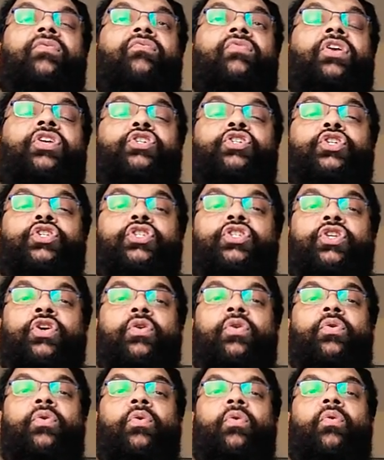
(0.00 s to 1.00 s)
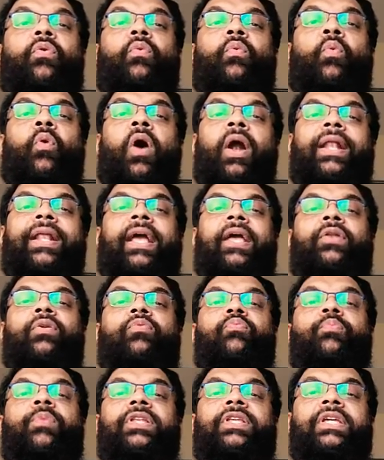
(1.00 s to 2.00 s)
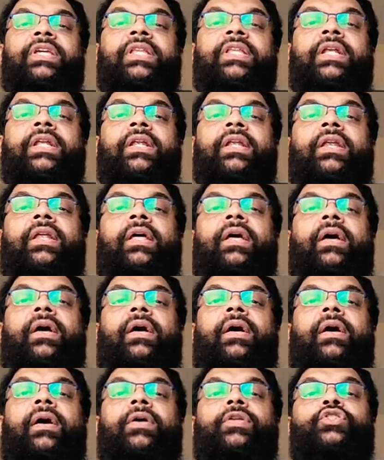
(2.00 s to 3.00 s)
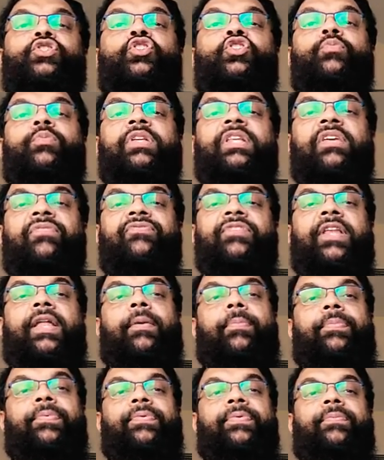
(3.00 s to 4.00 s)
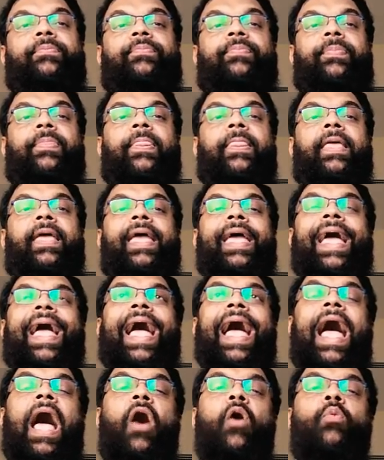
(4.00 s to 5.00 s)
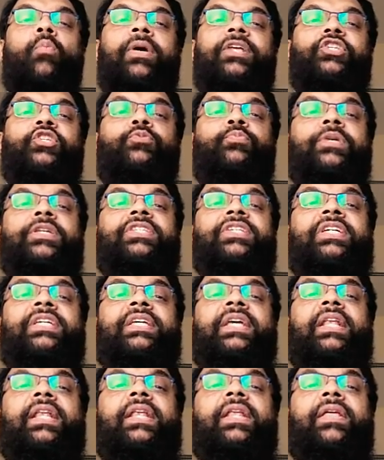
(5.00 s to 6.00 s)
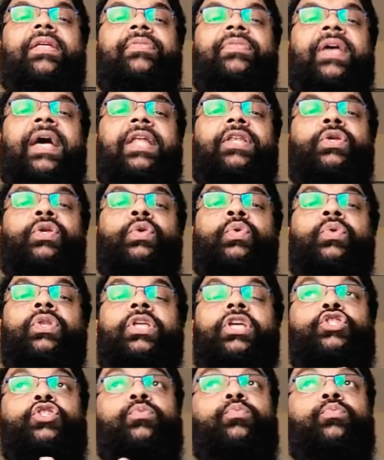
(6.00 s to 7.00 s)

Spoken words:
we should know what kind of material to be lifted up, how much material that you need